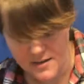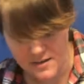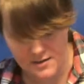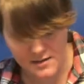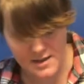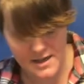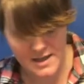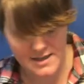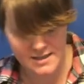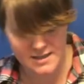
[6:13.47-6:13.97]

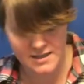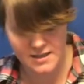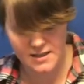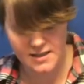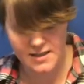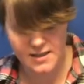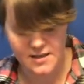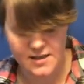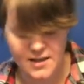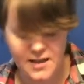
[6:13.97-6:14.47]

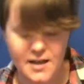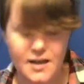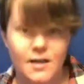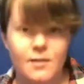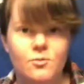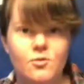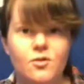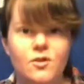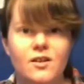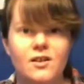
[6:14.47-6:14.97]
lastly, I'm
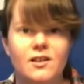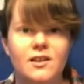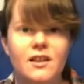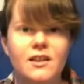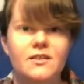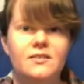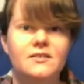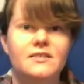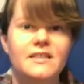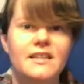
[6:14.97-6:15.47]
doing a
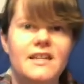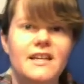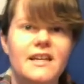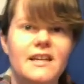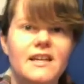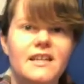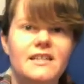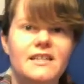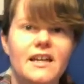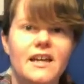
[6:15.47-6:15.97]
little
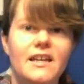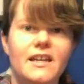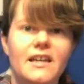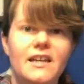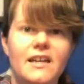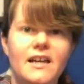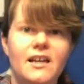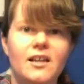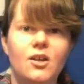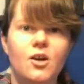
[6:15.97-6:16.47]
teeny tiny
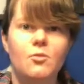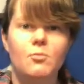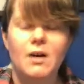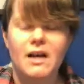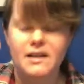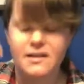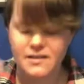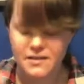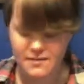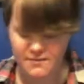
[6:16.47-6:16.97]
yellow
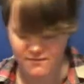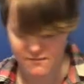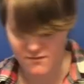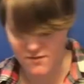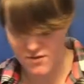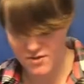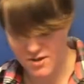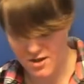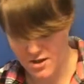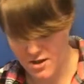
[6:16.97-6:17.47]
button
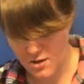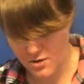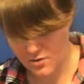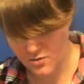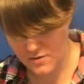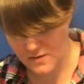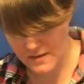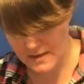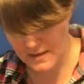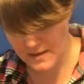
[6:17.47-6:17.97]
for the
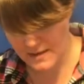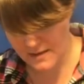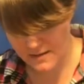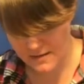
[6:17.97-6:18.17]
nose.